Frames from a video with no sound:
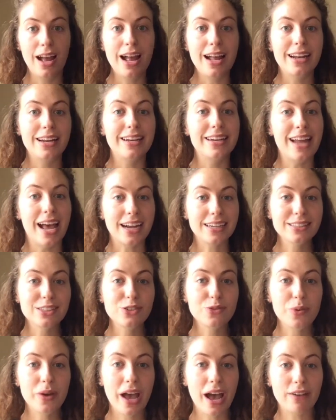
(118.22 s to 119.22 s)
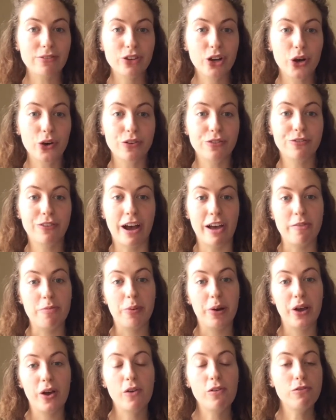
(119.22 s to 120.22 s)
Next, we have code
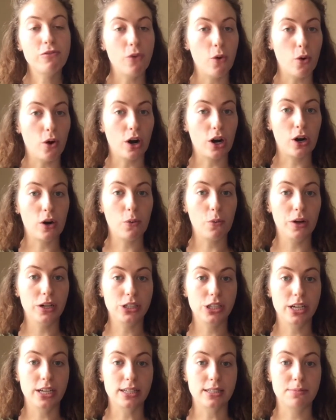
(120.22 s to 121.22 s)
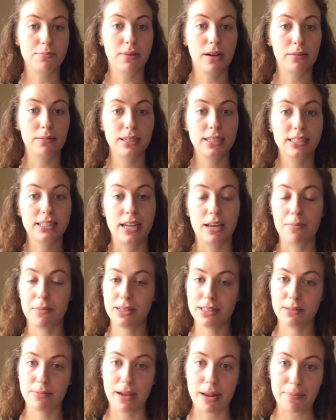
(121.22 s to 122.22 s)
5.04, which is public
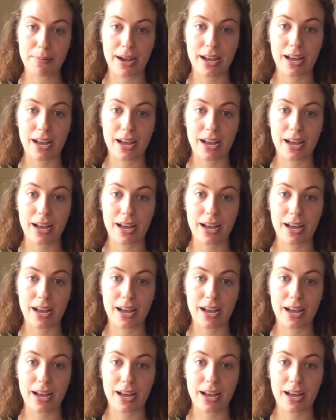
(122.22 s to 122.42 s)
statements made by